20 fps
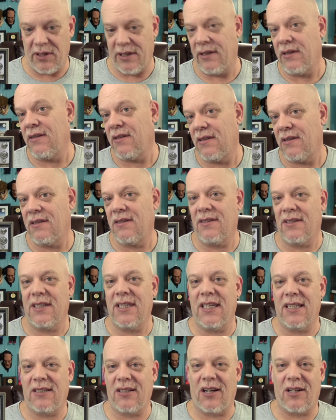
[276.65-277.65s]
But
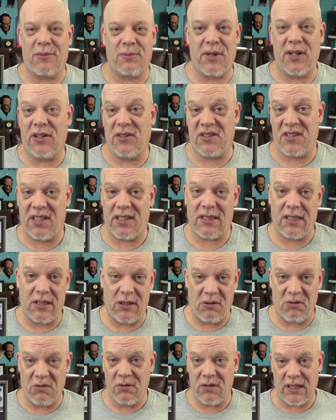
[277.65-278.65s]
he talked better shit
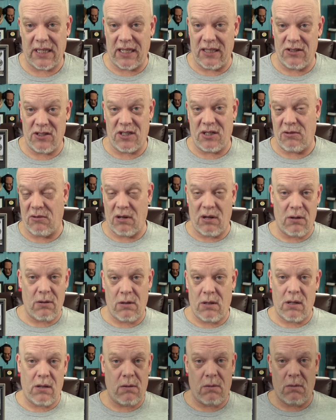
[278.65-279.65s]
than you, Kenshiro.